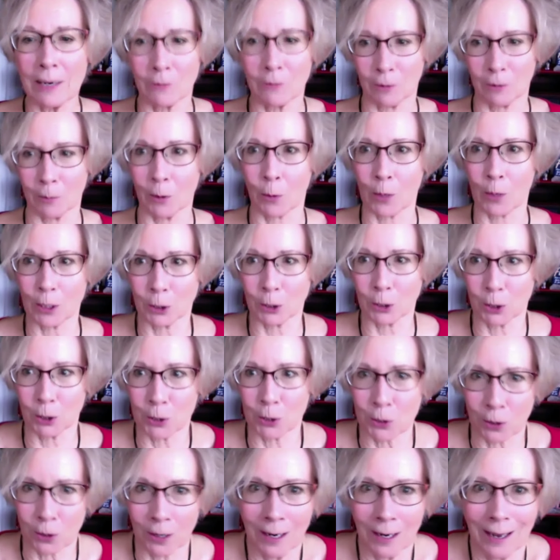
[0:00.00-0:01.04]
from the questions
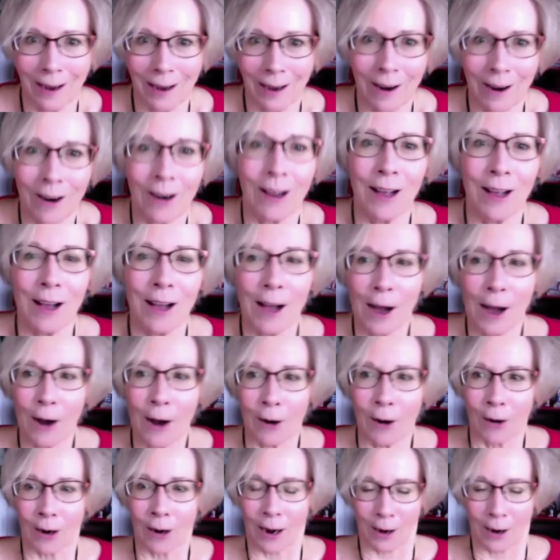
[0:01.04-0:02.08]

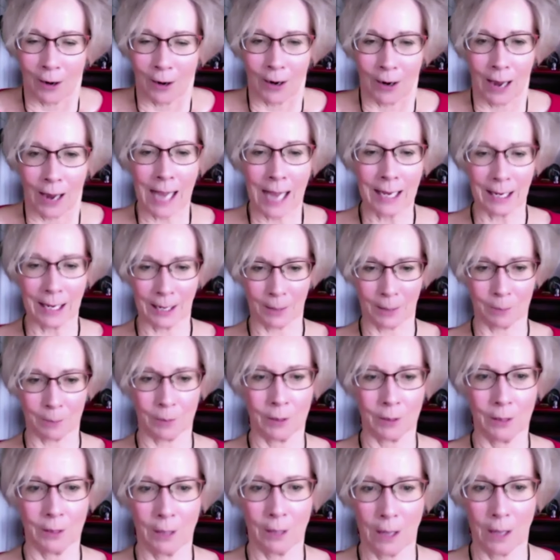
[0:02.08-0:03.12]
are hanging up.
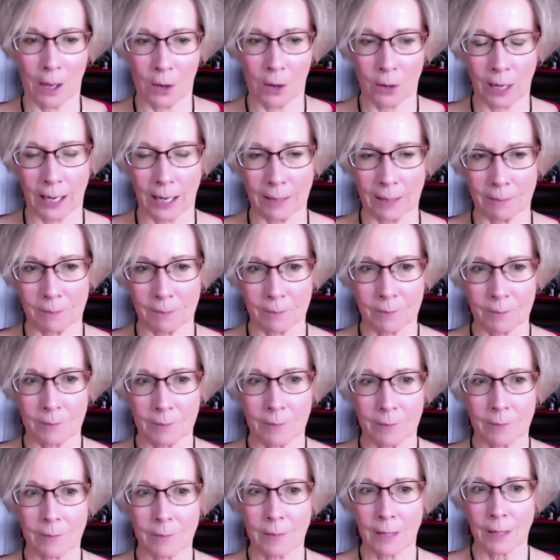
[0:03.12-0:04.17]
Okay.
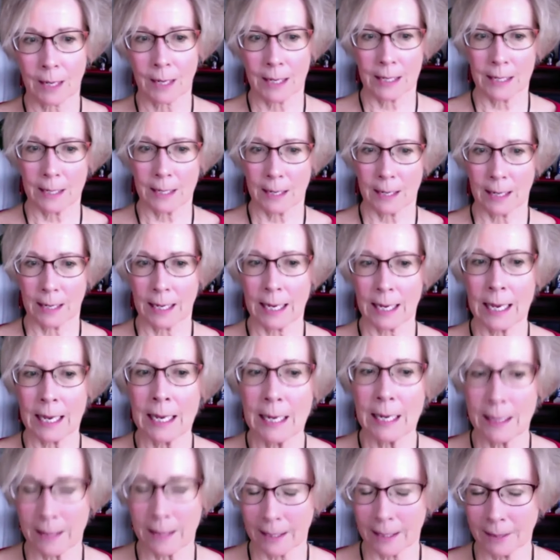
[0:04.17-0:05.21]

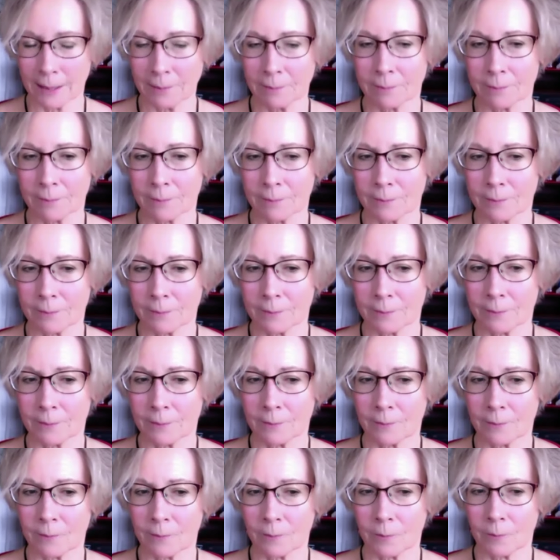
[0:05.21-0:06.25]
Anything?
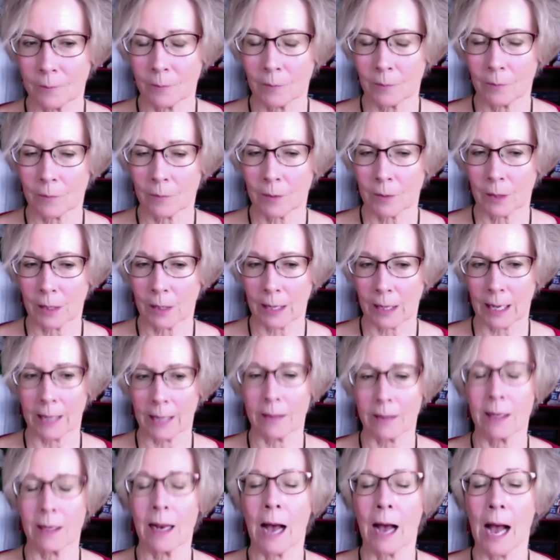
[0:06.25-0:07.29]
Okay,
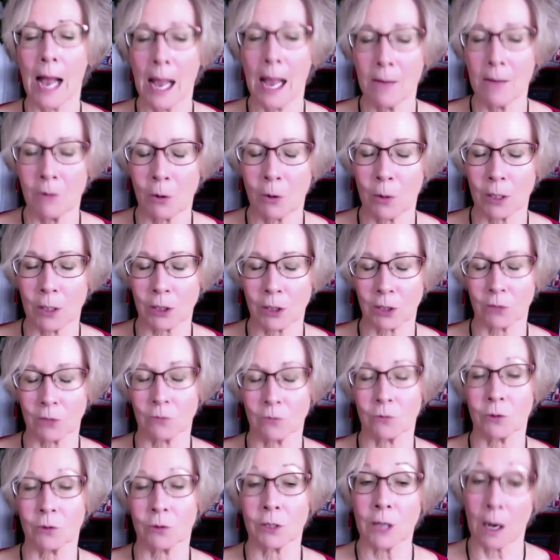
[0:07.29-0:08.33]
then I have a question
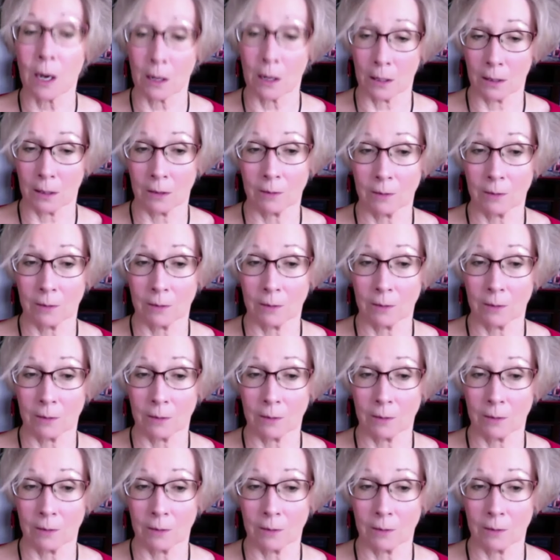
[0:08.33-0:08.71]
for y'all.